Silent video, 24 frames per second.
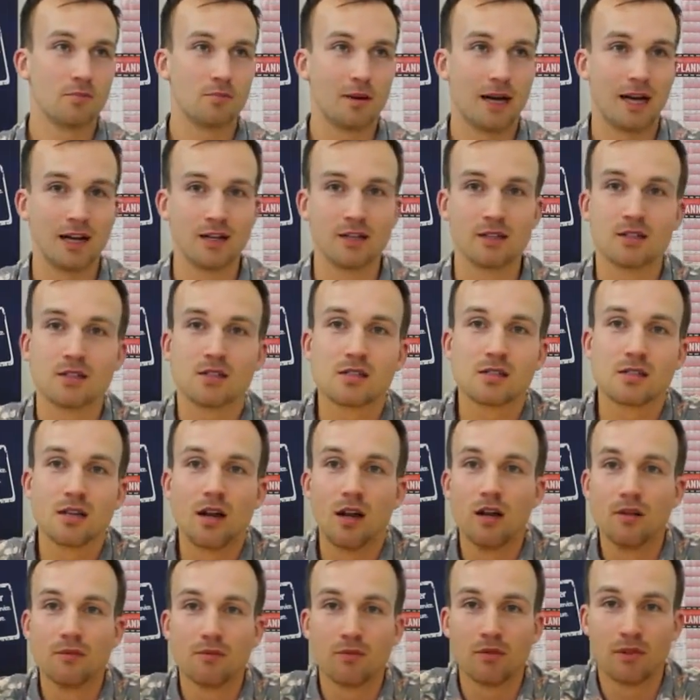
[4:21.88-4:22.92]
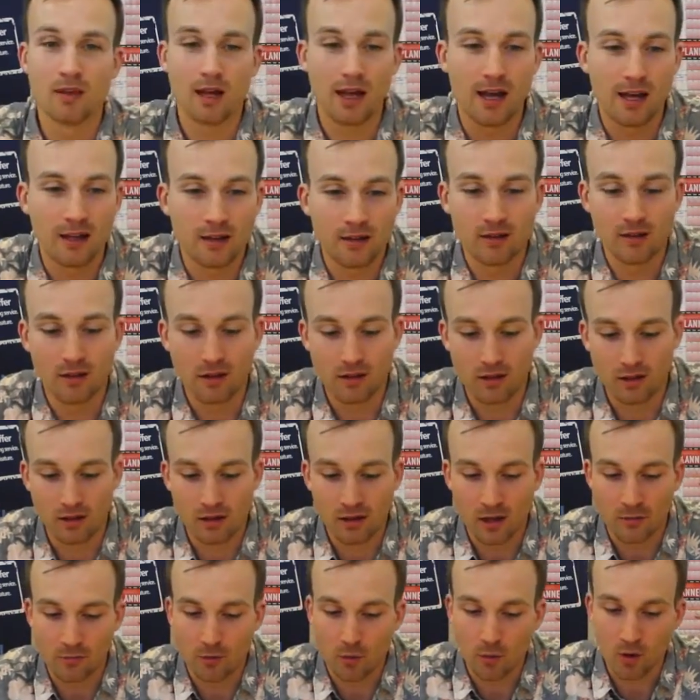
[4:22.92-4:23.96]
banks, then the
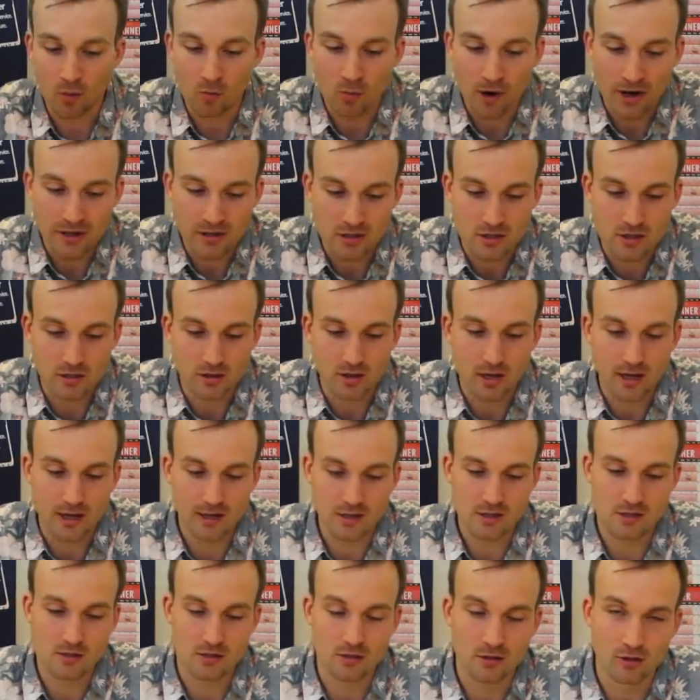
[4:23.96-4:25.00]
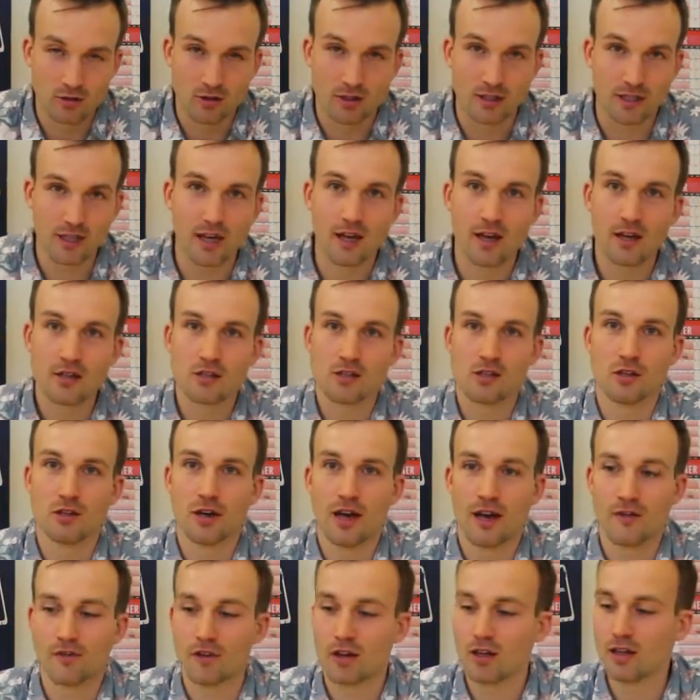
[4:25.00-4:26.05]
number one way to do that is to not gear too
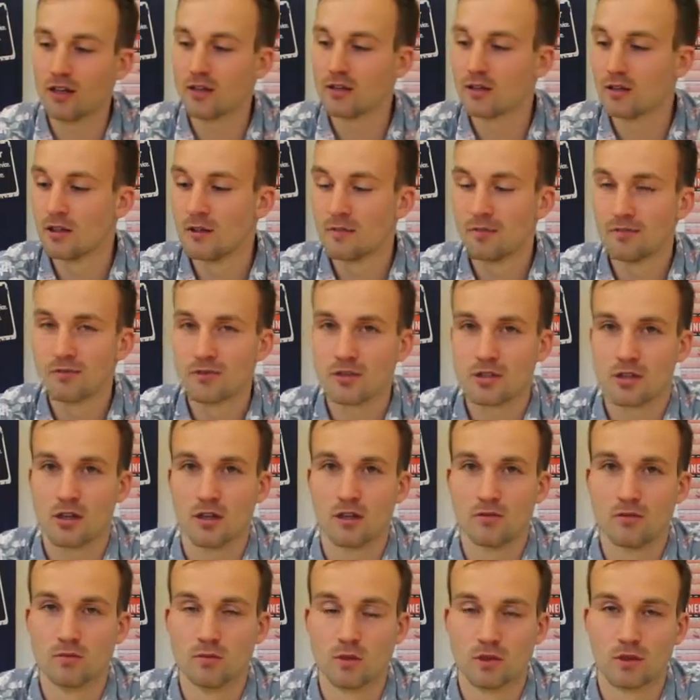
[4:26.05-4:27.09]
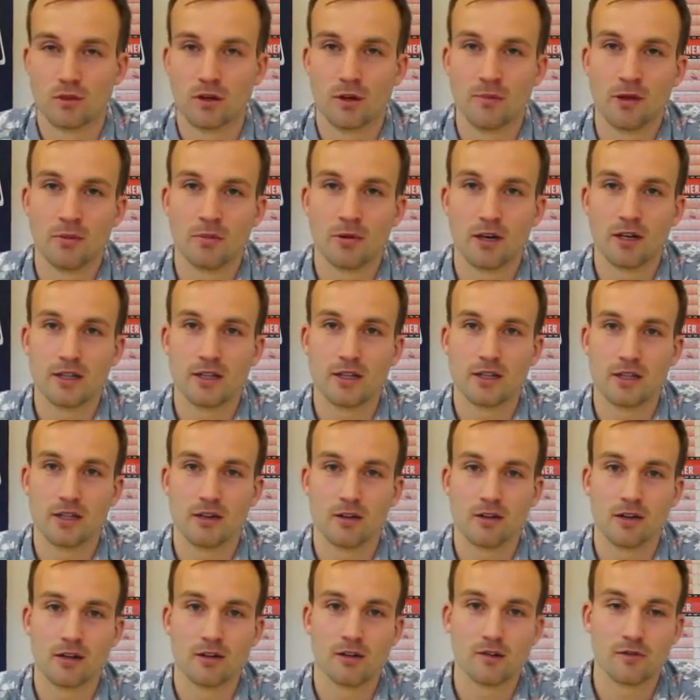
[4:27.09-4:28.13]
heavily. So what do I mean by
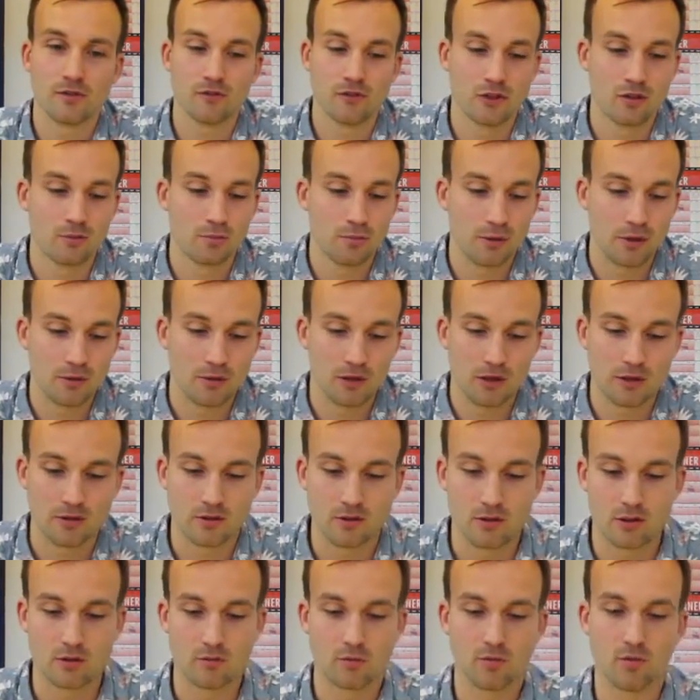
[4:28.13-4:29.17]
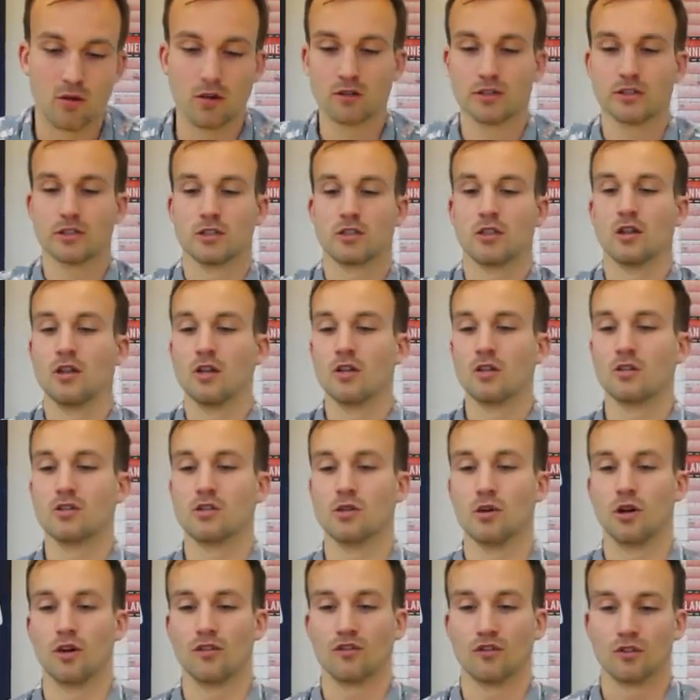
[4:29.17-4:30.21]
gearing for people that don't watch
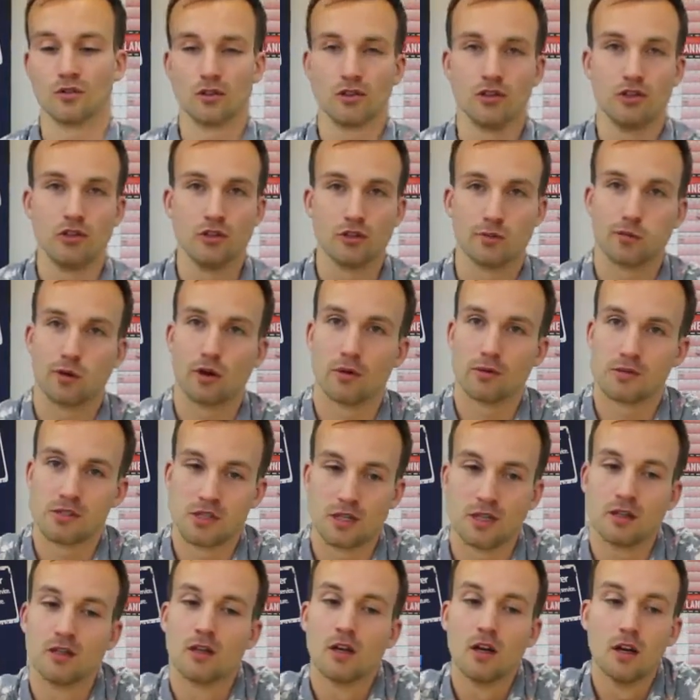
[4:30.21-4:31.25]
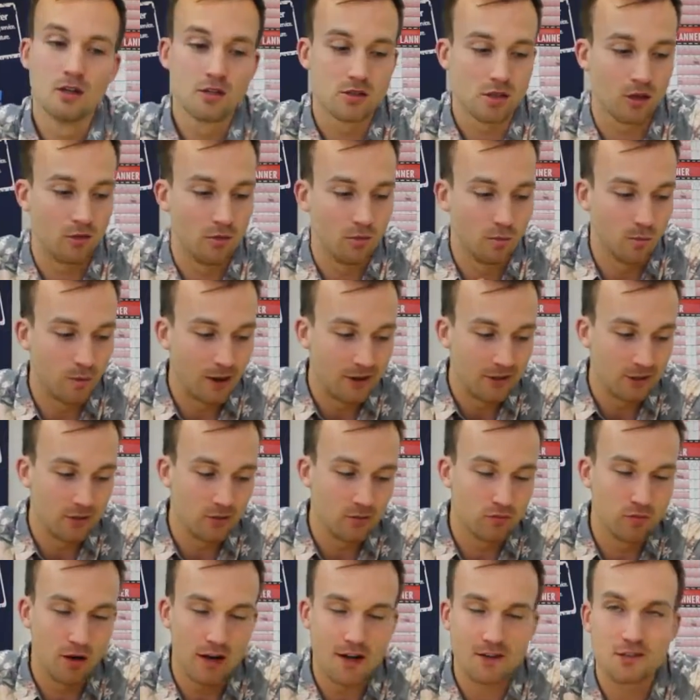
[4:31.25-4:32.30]
too often or are new to property? So when
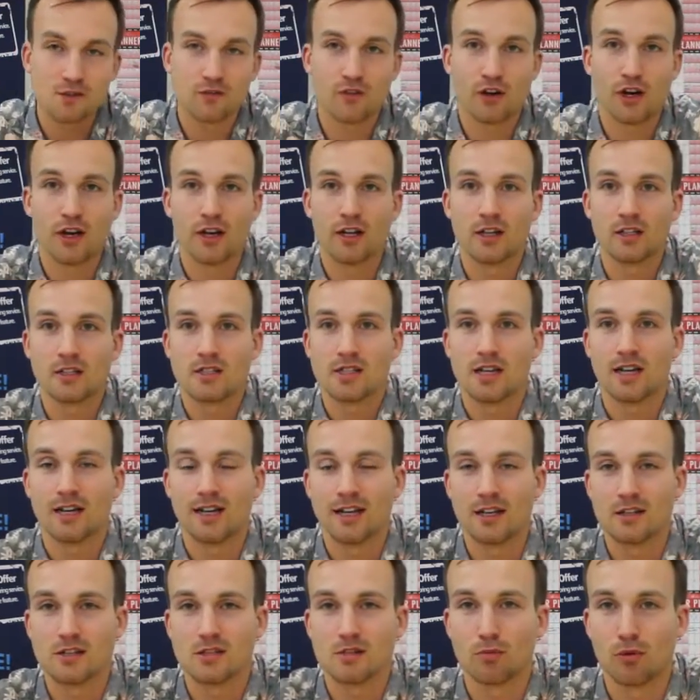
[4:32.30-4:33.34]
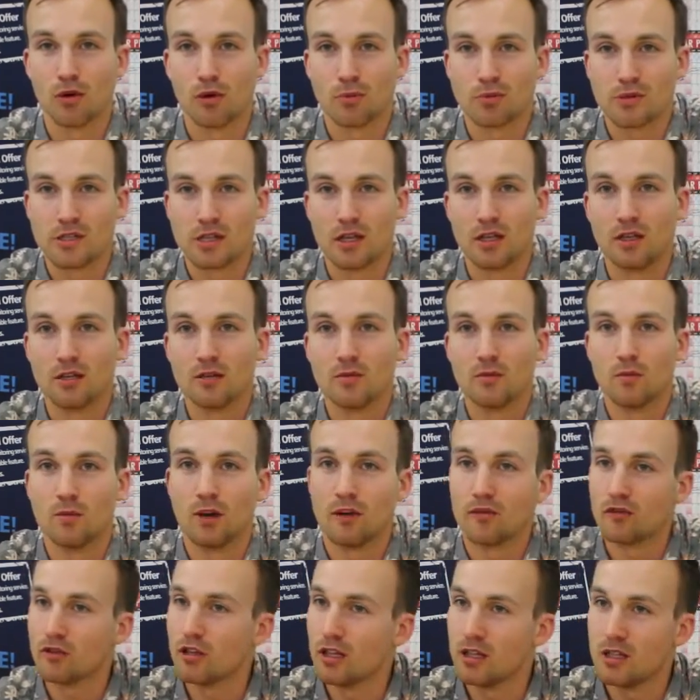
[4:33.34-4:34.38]
you raise finance against a property,
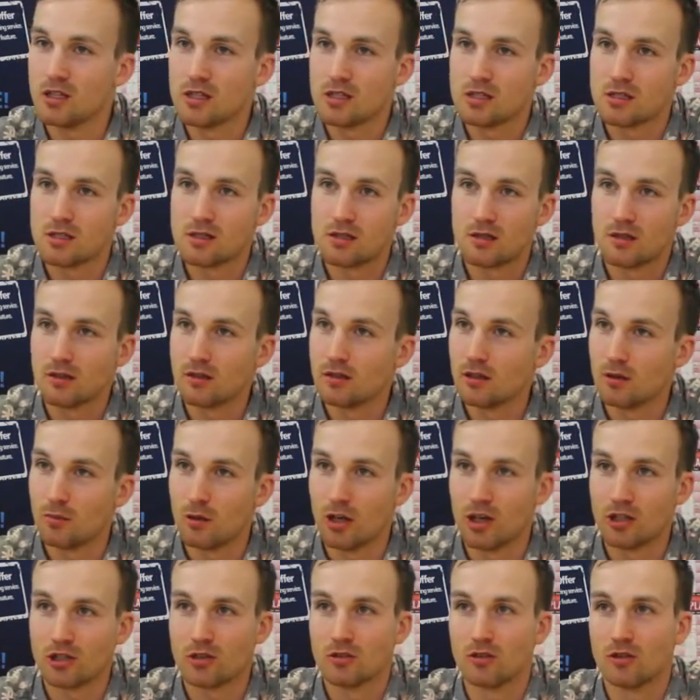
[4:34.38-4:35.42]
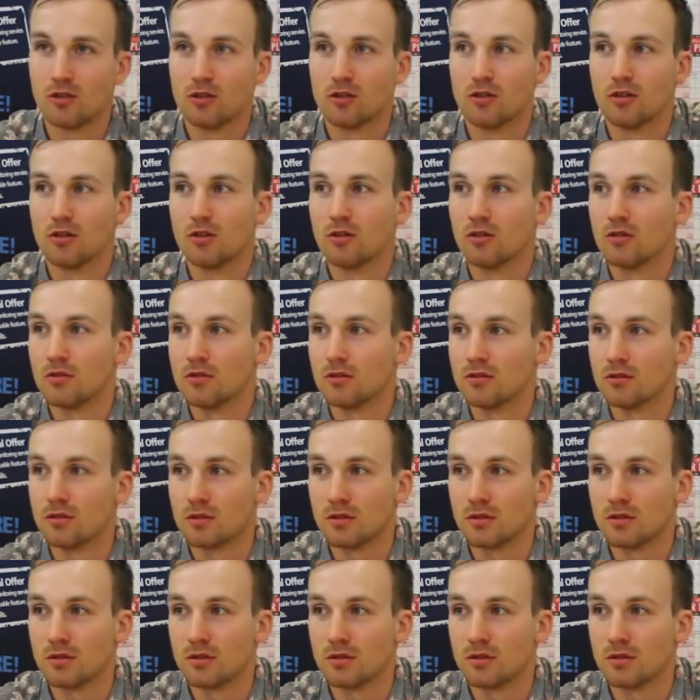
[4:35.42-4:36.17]
whether it is commercial or